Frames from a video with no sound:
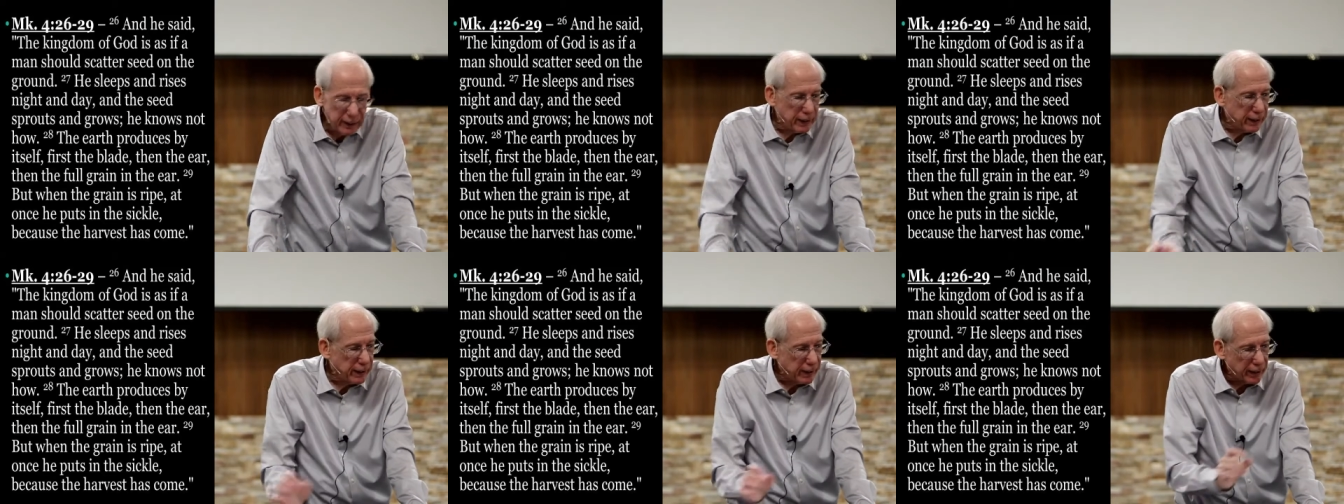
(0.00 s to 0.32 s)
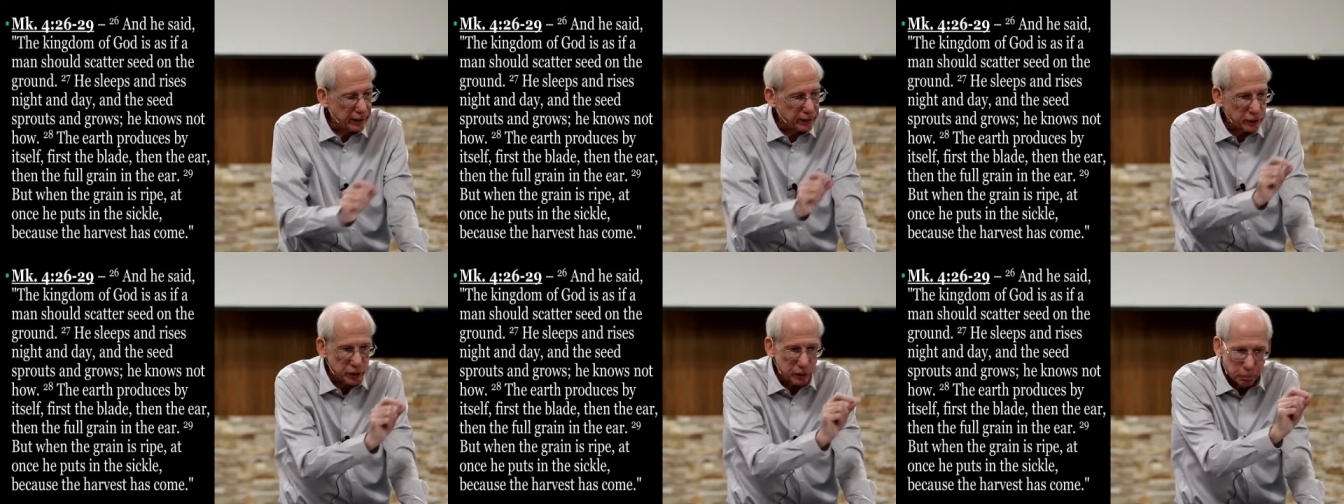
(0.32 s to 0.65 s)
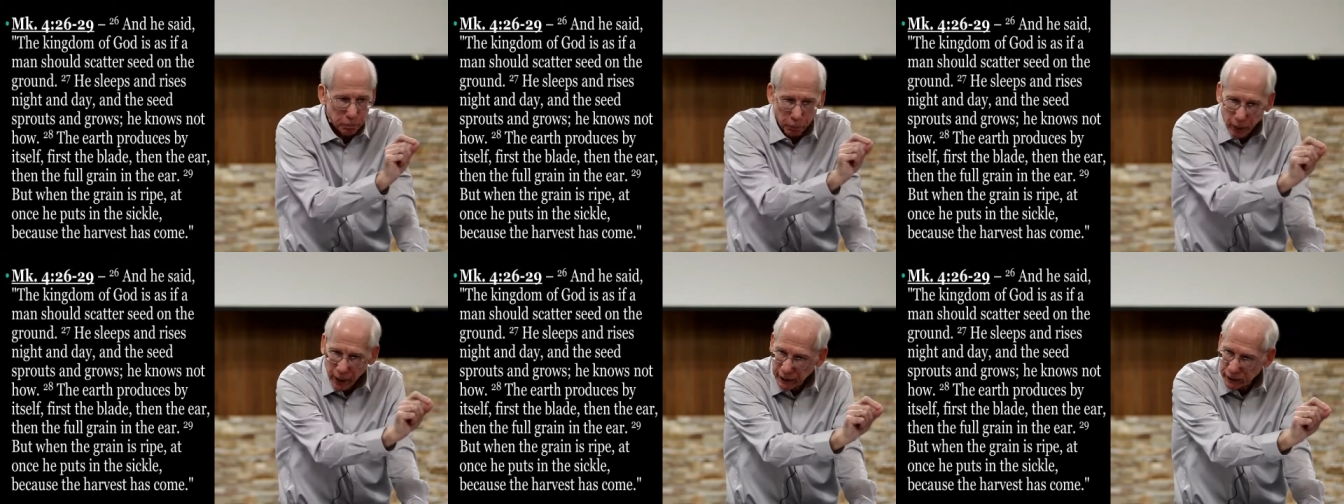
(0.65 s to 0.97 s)
in an
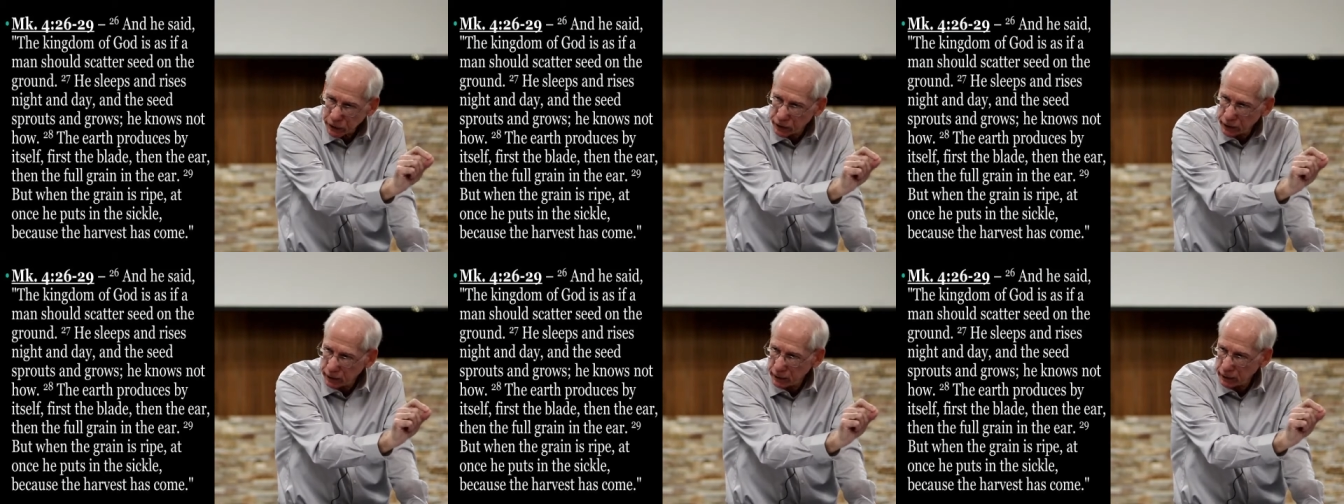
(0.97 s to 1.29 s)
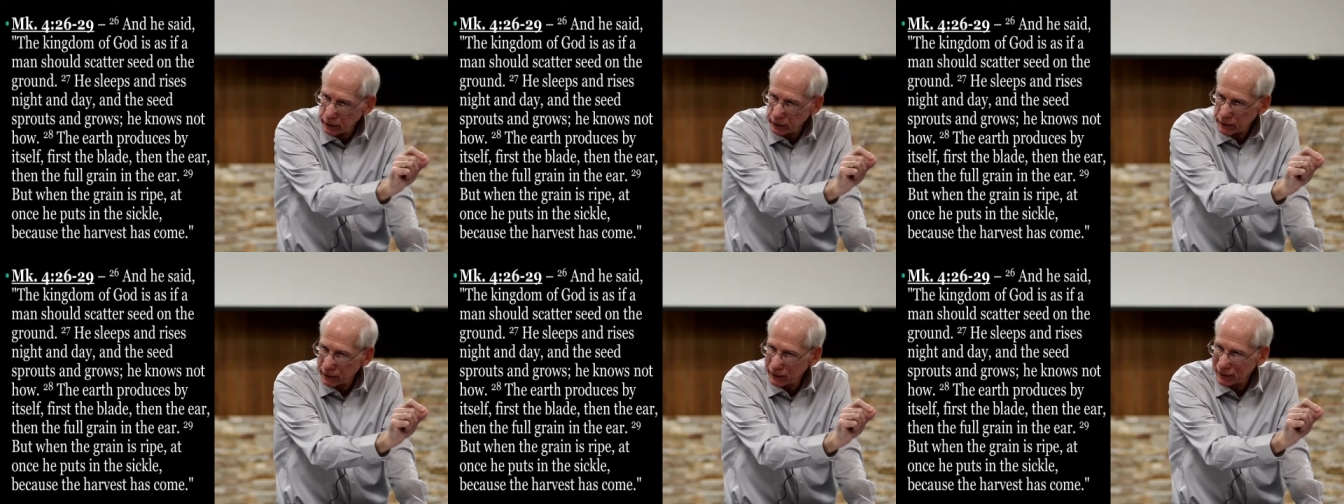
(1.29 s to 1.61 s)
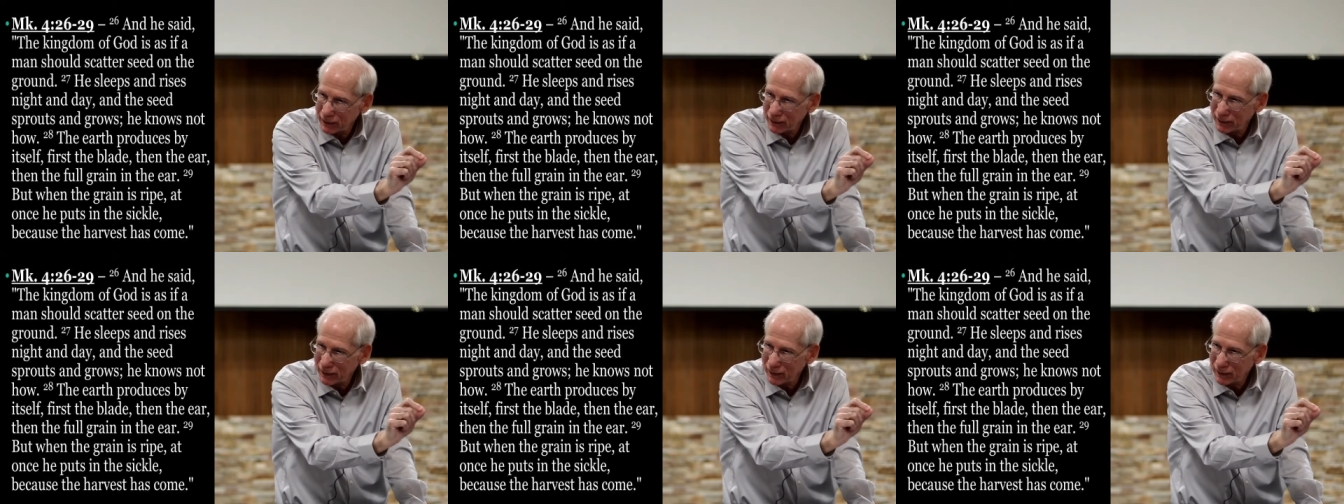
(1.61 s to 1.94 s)
expression
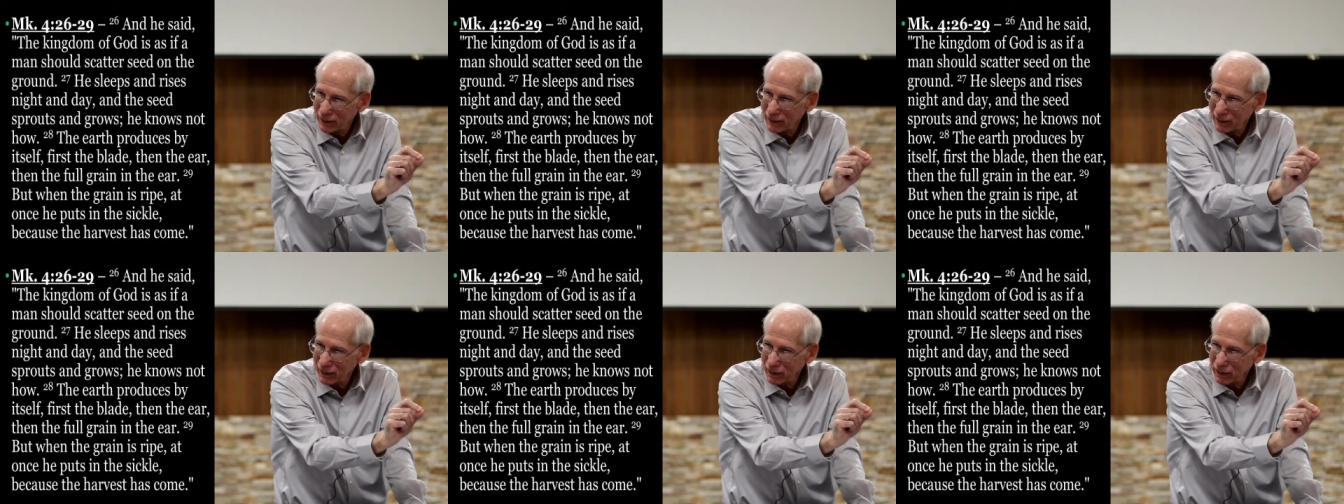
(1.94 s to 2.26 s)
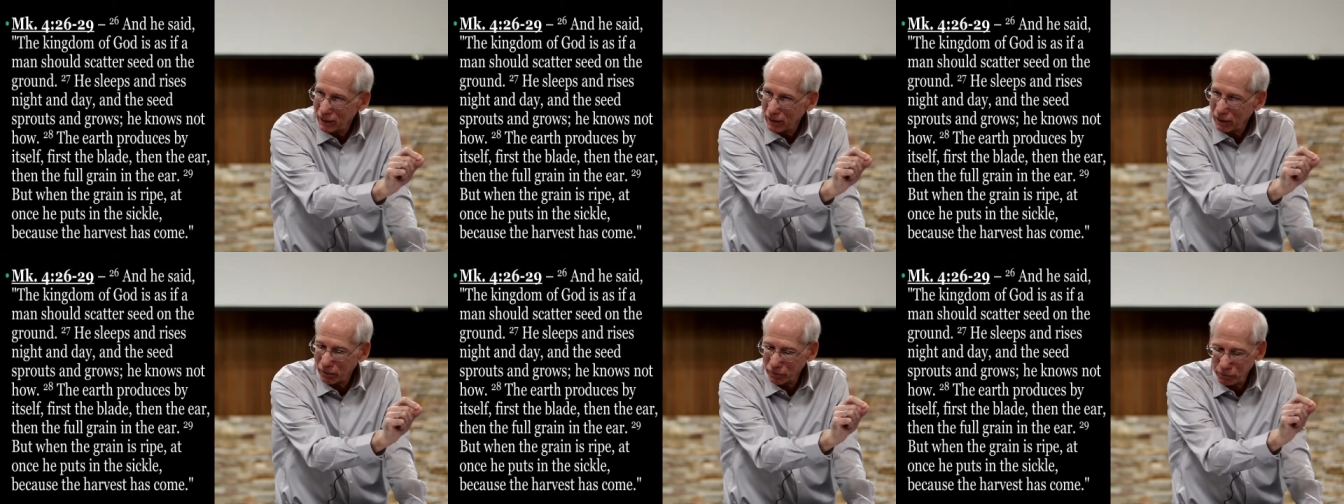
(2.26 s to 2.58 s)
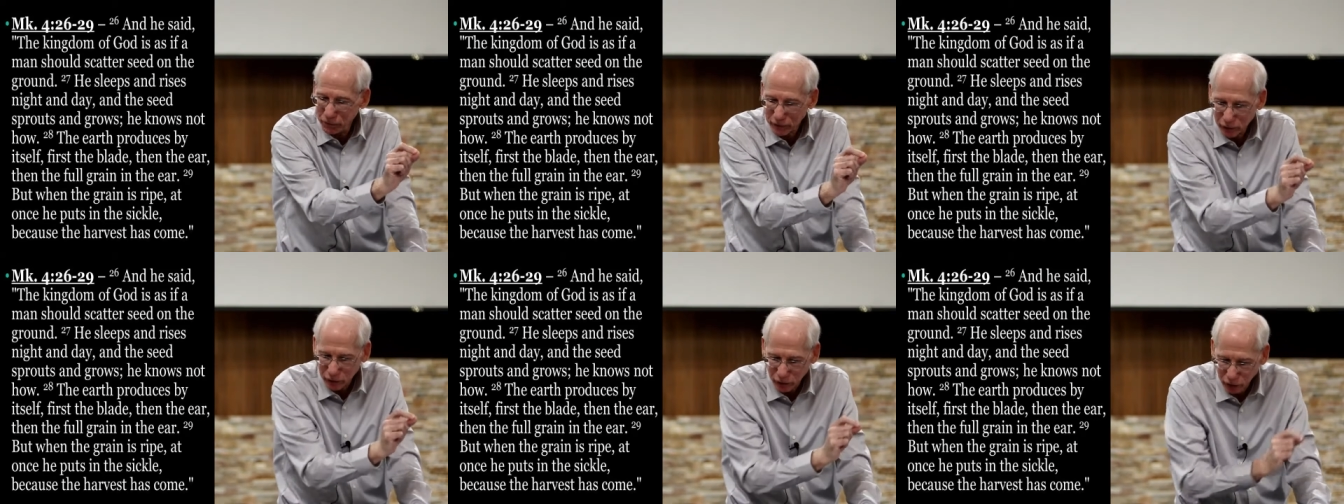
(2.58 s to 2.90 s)

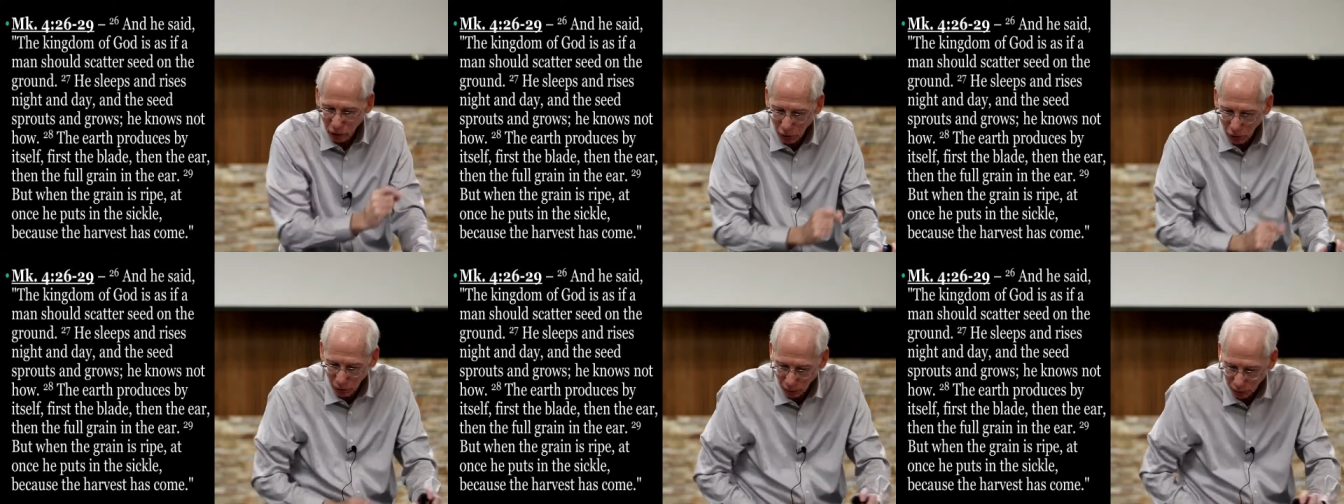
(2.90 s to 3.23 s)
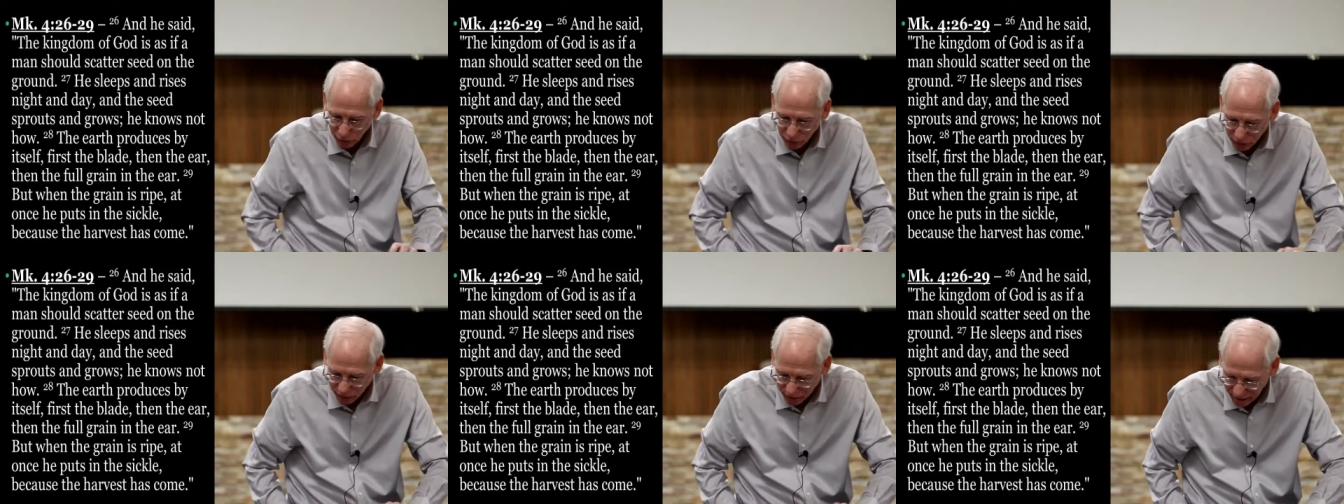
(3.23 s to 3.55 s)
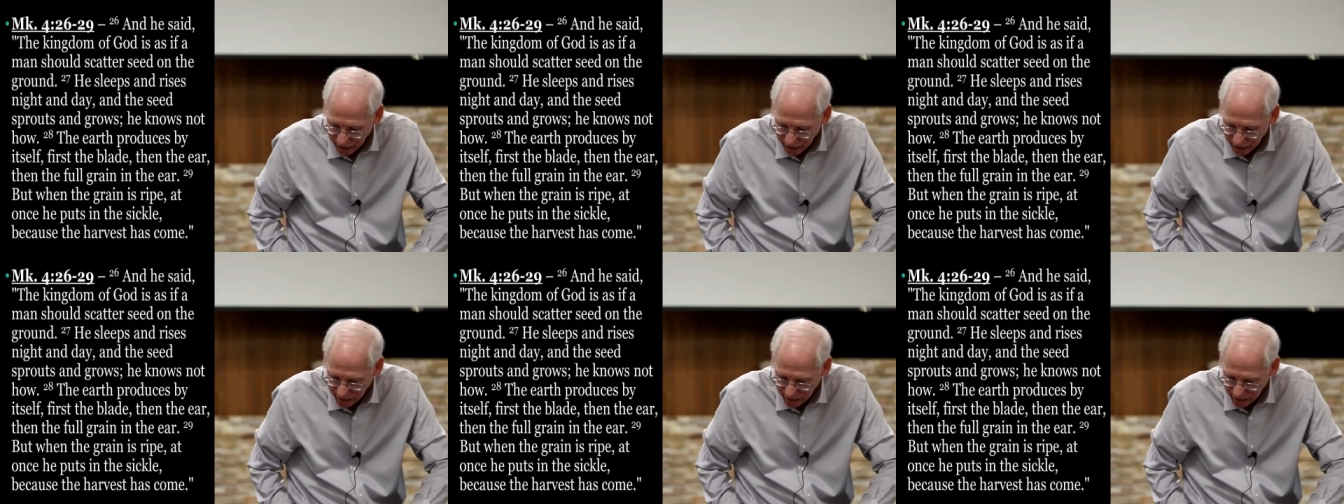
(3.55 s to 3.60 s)
of the sown